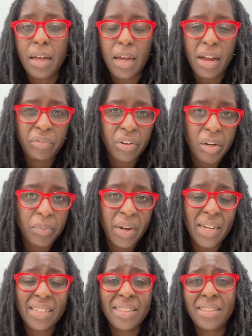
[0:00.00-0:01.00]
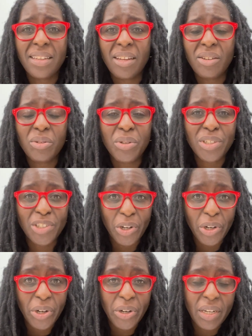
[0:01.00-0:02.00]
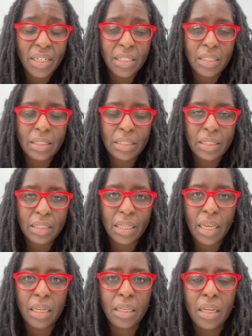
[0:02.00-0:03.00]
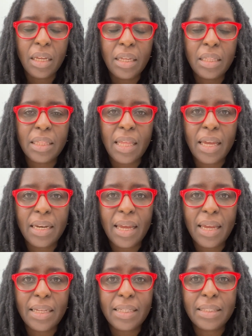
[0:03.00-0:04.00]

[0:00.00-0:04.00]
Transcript: African American skin or darker Indian skin, then a